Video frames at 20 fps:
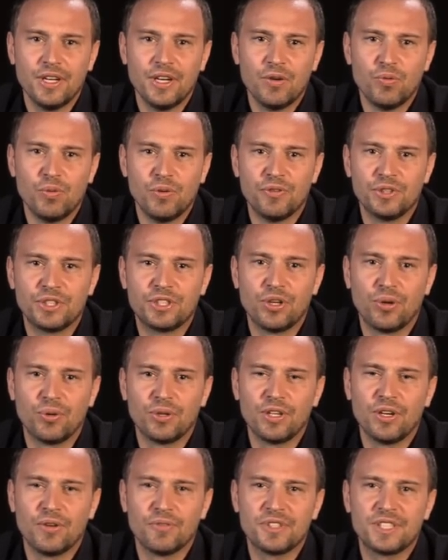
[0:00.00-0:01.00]
with a
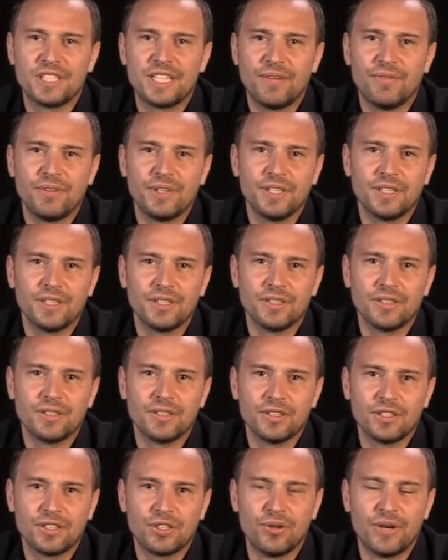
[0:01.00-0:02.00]
total of 7
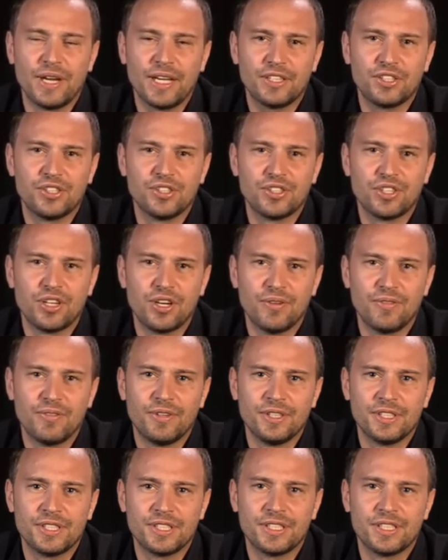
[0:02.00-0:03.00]
connection
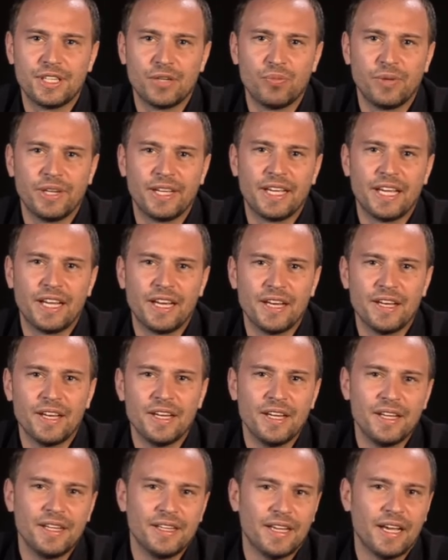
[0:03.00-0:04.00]
servers that we can
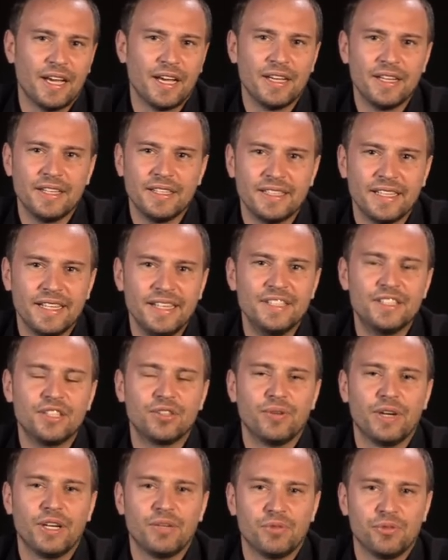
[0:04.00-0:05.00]

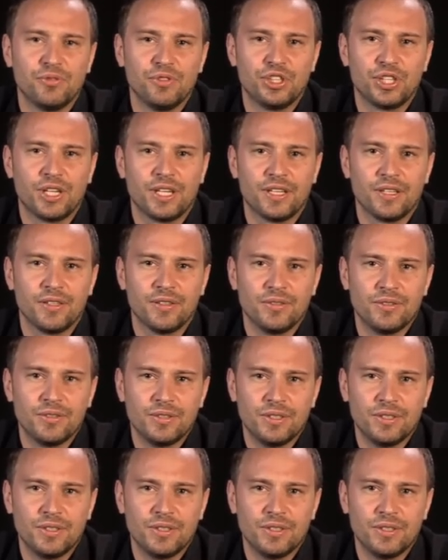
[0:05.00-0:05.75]
integrate with each other.